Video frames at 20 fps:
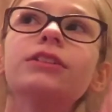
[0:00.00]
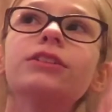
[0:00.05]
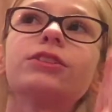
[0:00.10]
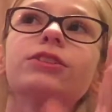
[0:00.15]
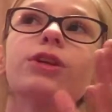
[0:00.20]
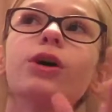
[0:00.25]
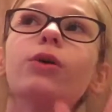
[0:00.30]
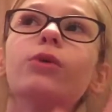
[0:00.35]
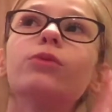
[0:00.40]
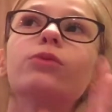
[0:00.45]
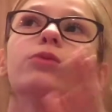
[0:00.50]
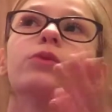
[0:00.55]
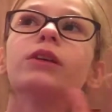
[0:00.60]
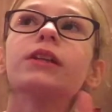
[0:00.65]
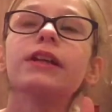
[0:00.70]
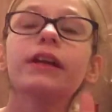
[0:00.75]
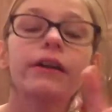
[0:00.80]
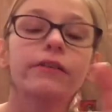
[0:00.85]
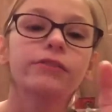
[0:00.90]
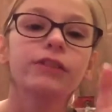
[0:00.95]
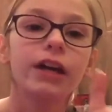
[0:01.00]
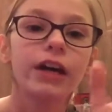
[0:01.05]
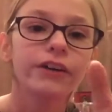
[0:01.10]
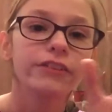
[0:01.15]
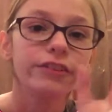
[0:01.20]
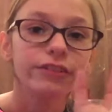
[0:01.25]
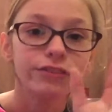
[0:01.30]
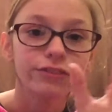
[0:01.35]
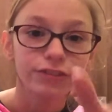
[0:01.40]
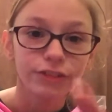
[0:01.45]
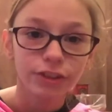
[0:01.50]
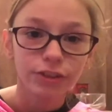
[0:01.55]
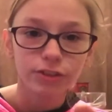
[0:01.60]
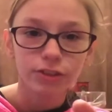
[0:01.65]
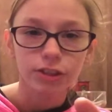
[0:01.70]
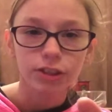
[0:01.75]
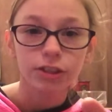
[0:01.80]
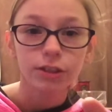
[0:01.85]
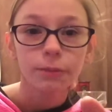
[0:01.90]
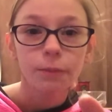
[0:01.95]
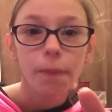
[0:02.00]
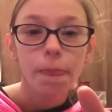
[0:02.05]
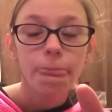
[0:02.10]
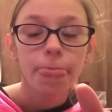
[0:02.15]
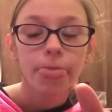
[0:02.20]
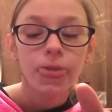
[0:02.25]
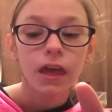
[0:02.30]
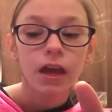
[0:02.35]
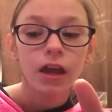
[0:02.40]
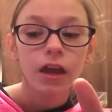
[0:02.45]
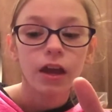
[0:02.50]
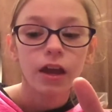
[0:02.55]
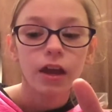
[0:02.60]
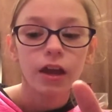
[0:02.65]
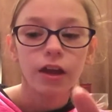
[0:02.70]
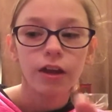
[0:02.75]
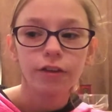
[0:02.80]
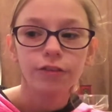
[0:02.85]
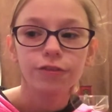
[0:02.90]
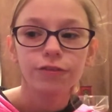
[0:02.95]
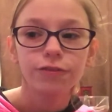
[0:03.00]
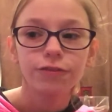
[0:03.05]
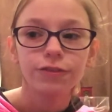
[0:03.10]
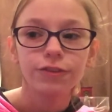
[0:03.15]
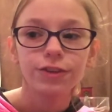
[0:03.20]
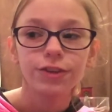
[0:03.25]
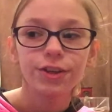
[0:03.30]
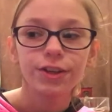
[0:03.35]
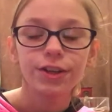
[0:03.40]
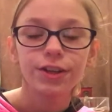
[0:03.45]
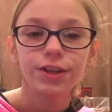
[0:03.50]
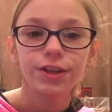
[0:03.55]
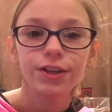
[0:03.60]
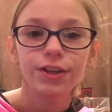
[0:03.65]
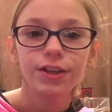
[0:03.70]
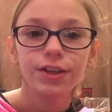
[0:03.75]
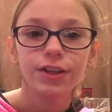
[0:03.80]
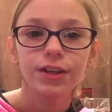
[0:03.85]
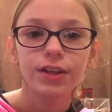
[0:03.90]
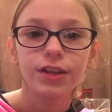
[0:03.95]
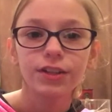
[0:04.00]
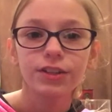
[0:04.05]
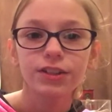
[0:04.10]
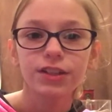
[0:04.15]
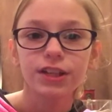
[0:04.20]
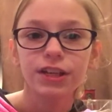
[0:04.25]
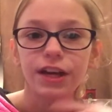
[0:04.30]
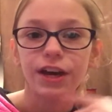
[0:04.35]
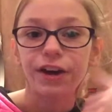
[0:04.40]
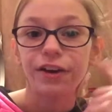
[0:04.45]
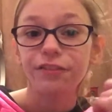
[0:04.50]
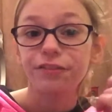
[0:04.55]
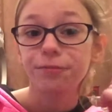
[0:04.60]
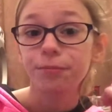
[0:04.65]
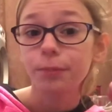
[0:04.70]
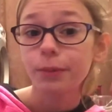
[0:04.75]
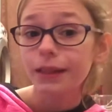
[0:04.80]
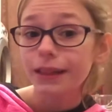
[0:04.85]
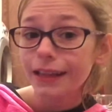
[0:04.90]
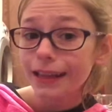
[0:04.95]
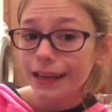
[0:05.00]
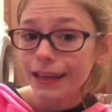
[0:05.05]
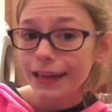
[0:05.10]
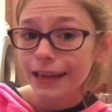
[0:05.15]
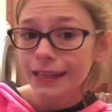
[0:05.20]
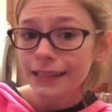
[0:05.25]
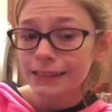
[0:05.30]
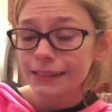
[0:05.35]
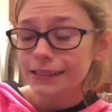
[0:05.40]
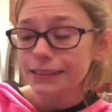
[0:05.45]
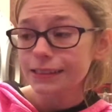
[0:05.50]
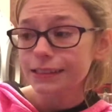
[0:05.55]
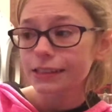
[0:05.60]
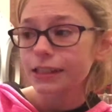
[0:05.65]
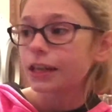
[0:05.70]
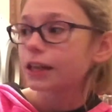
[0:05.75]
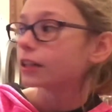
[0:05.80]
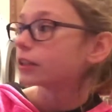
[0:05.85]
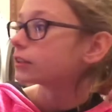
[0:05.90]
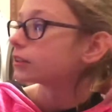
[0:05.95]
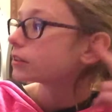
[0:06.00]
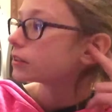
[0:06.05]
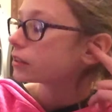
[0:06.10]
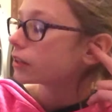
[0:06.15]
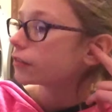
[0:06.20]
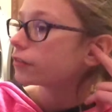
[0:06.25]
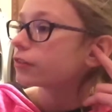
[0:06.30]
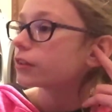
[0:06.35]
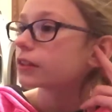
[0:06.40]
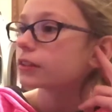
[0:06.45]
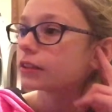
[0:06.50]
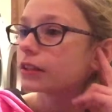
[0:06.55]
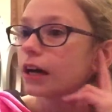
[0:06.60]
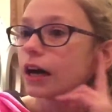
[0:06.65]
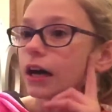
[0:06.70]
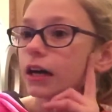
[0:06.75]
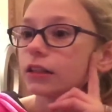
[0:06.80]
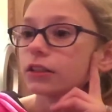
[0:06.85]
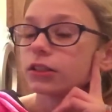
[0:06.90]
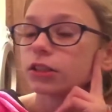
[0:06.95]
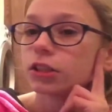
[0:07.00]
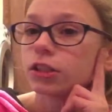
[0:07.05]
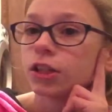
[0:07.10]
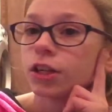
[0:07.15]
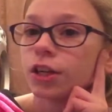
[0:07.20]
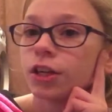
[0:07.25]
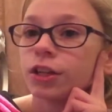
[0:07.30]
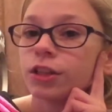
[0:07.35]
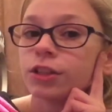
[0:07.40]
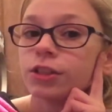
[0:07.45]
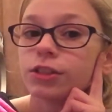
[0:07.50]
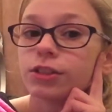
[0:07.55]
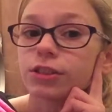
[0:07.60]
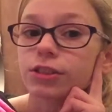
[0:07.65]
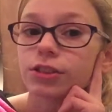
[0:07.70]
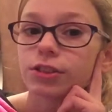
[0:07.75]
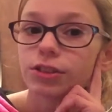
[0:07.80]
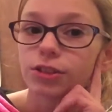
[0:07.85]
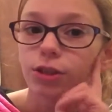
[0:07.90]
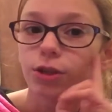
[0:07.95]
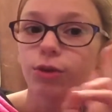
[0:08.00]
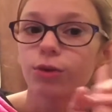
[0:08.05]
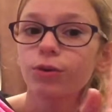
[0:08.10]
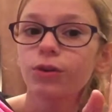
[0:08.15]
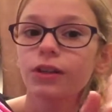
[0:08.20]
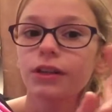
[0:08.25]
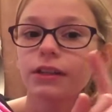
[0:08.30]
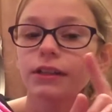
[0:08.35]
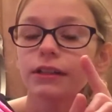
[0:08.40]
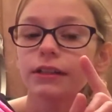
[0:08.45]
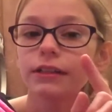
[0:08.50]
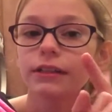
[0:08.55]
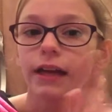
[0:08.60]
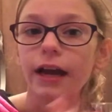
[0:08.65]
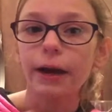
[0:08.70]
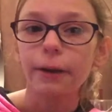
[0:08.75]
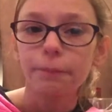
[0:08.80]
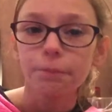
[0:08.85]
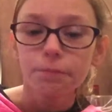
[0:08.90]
don't really have to have a filter if it's gonna have plants and stuff like that. So yeah,